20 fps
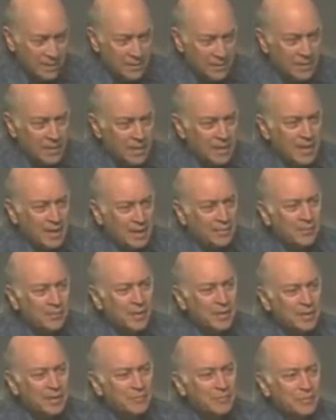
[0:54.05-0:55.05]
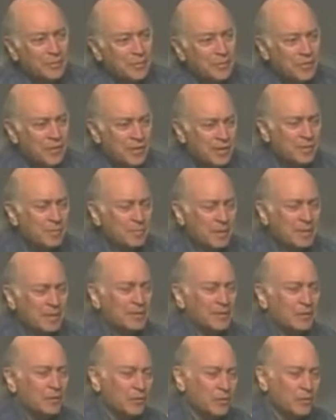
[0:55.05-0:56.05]
that way, if you think about
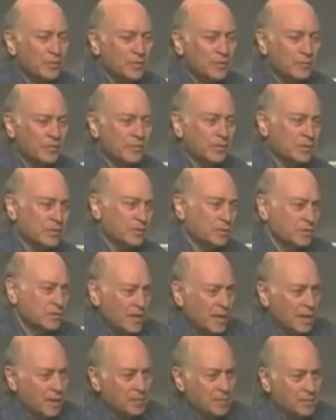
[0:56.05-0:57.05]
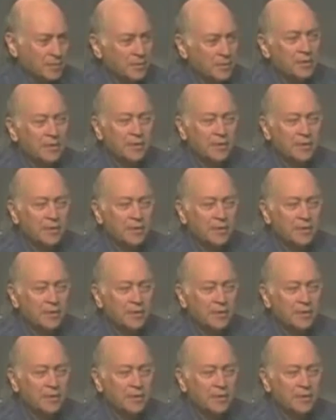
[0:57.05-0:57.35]
the order in which things happen,